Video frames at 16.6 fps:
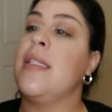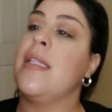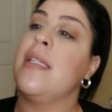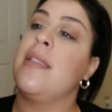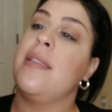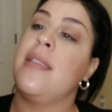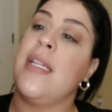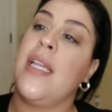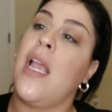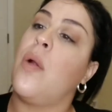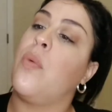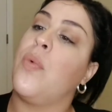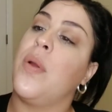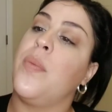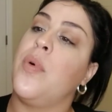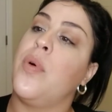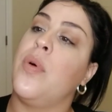is the
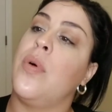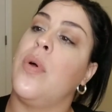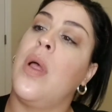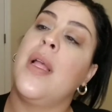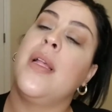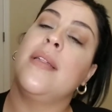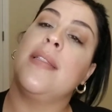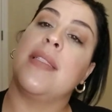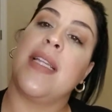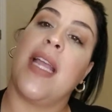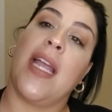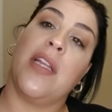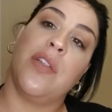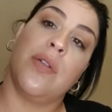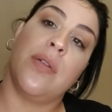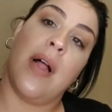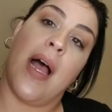Rimmel
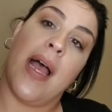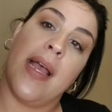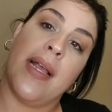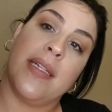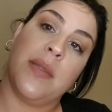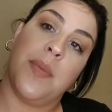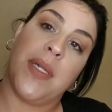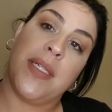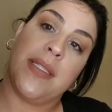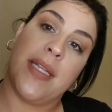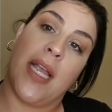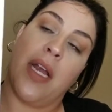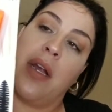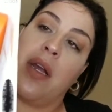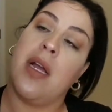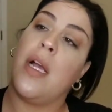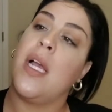Scandal Eyes
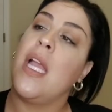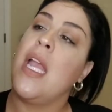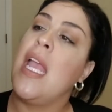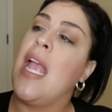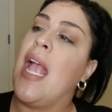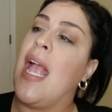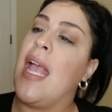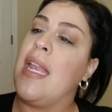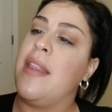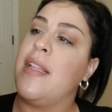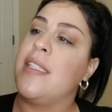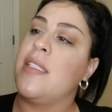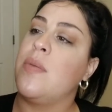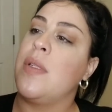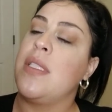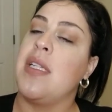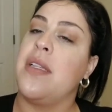Mascara, and
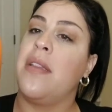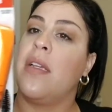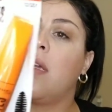this one's in